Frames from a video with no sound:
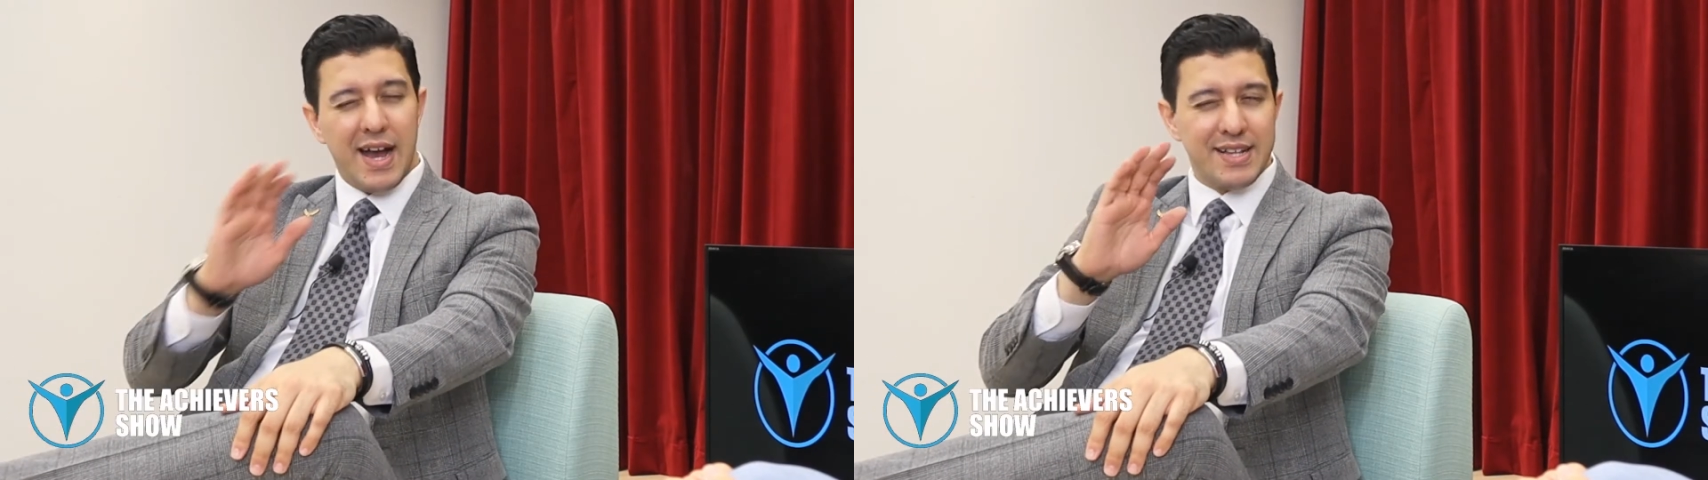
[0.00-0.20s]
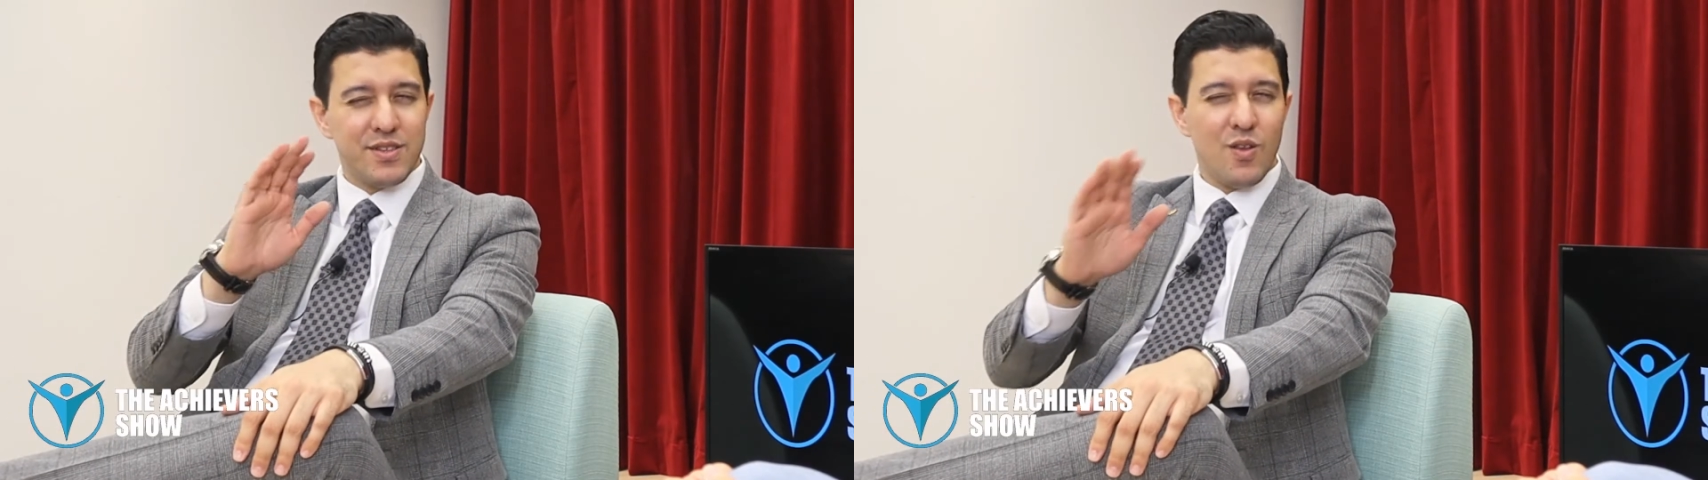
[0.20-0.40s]

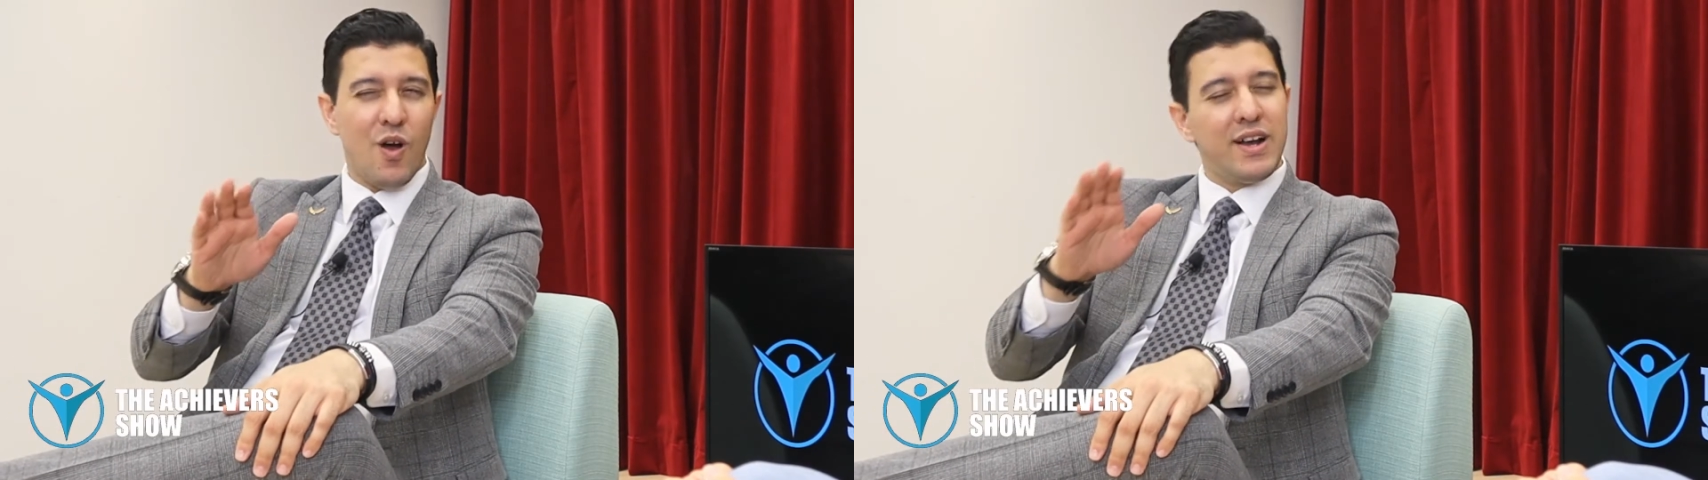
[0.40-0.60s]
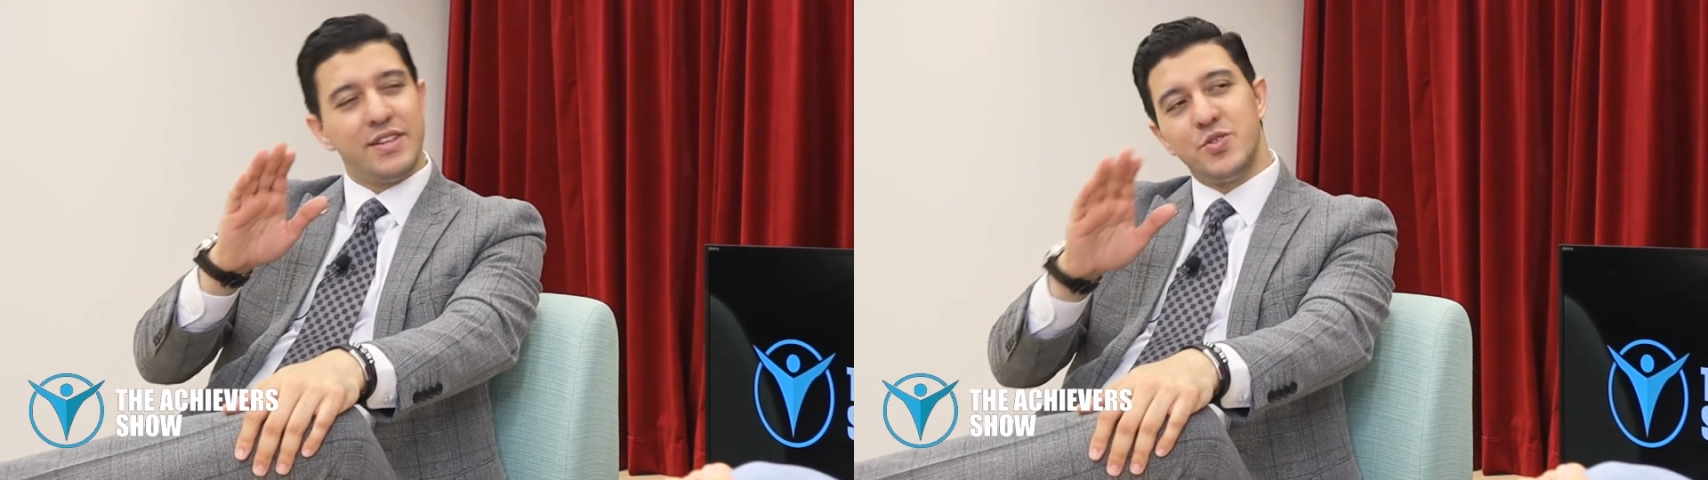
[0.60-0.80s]
As
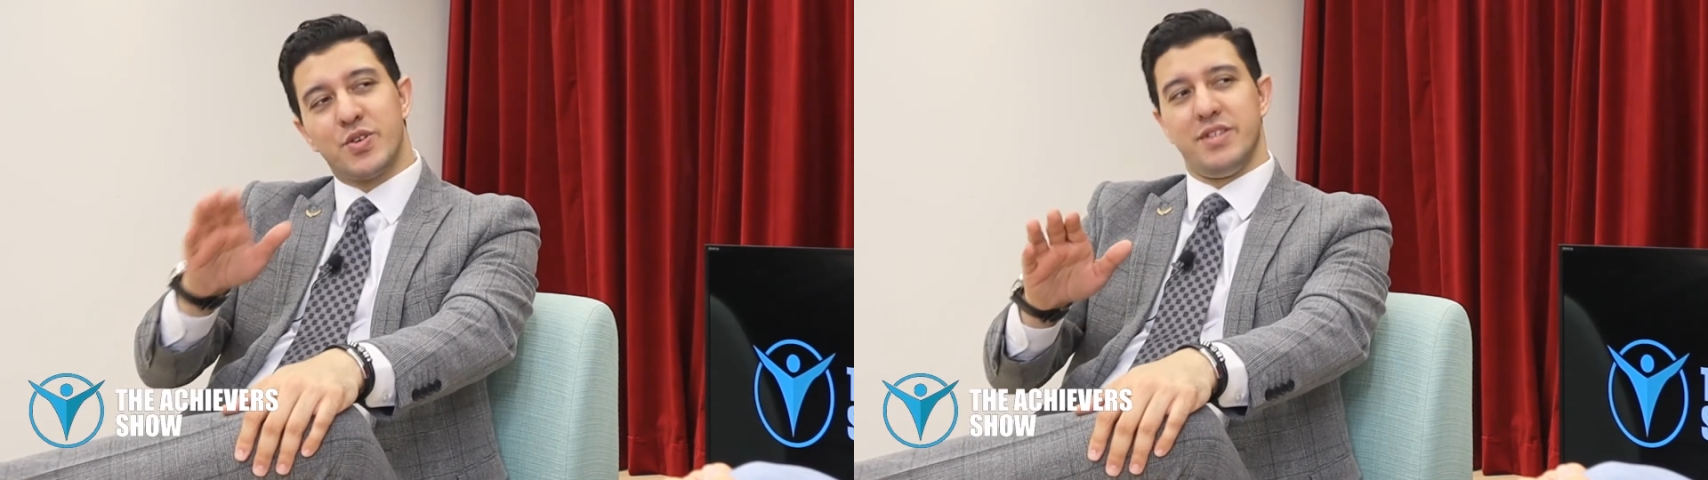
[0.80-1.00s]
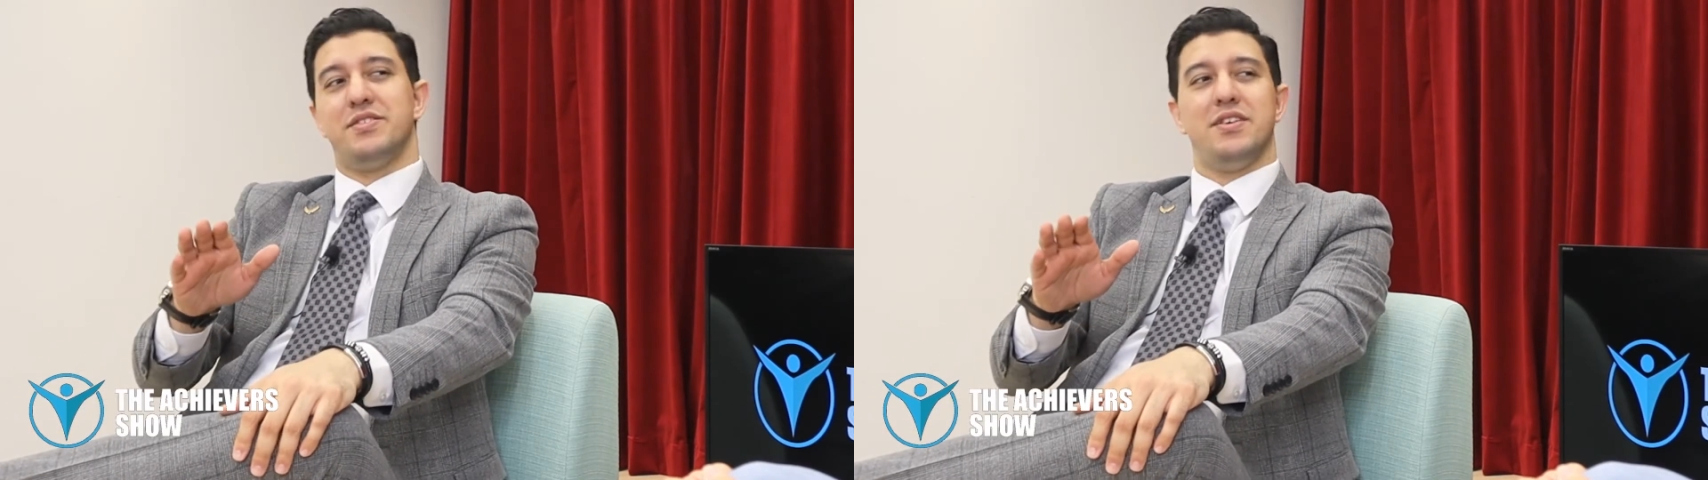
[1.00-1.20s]
long as you
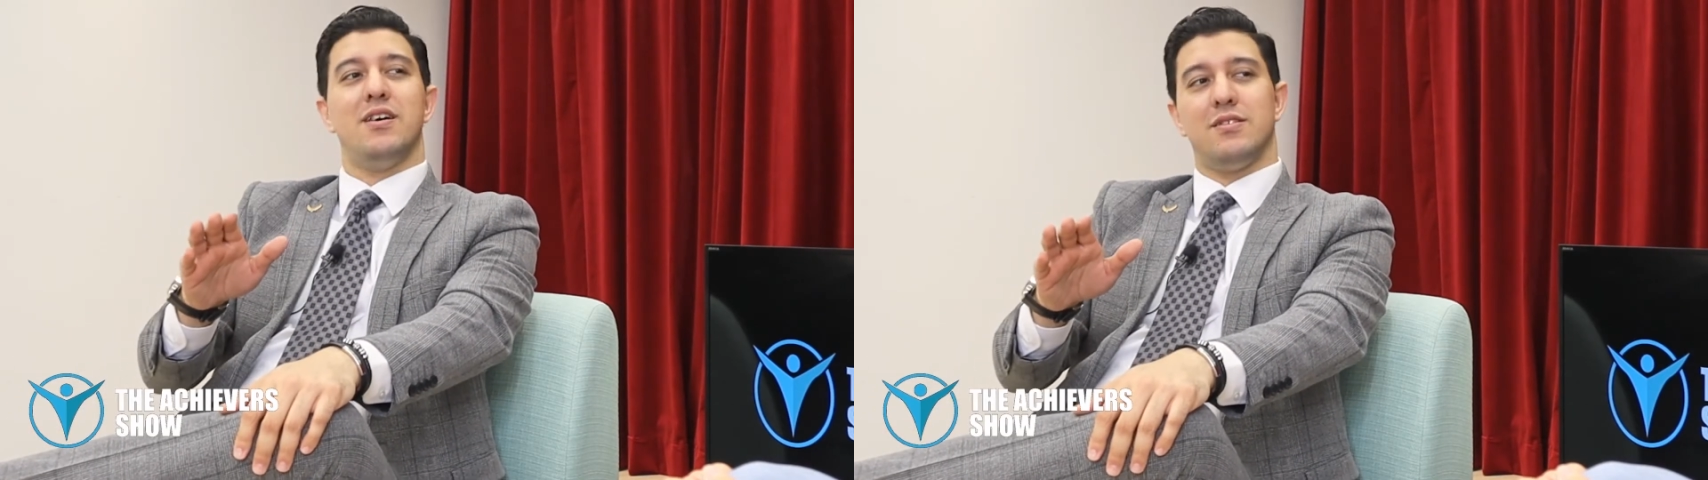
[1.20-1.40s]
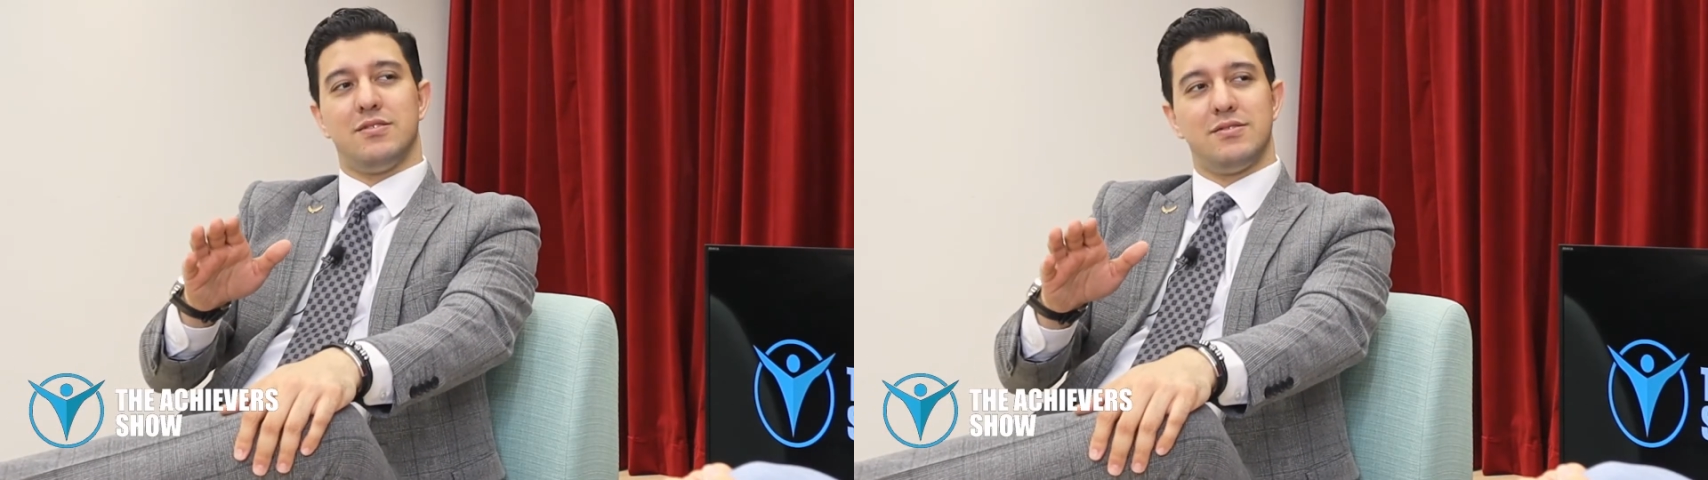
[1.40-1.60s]
can
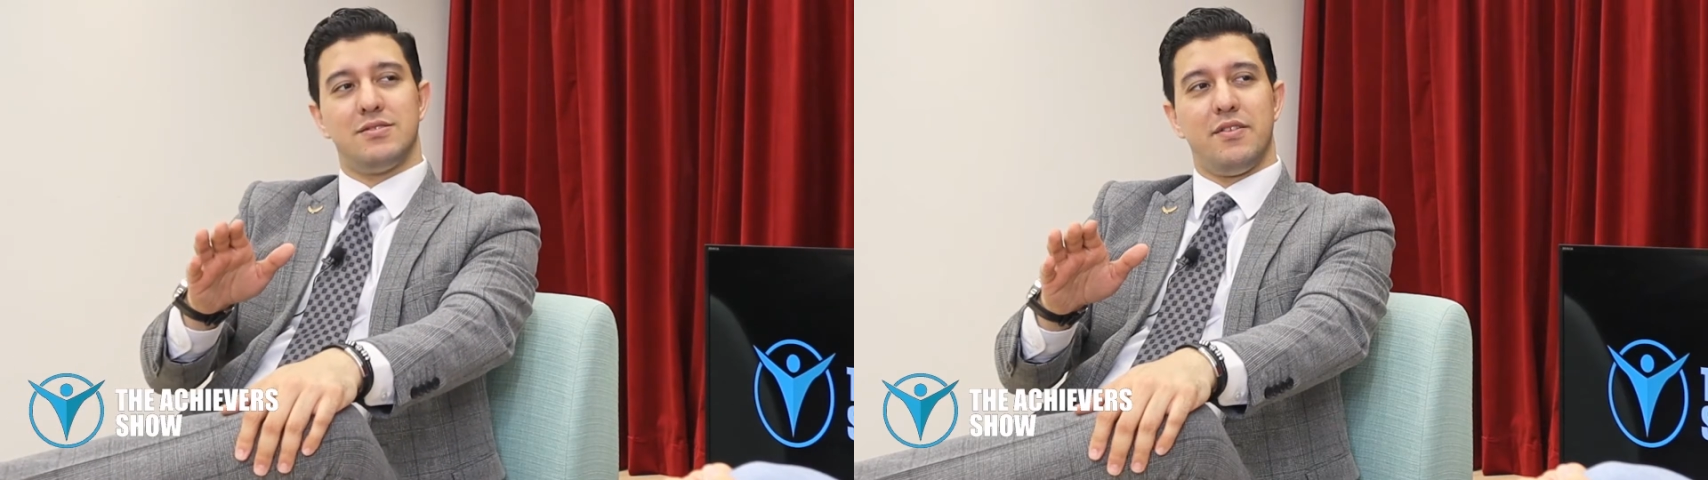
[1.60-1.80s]
sell,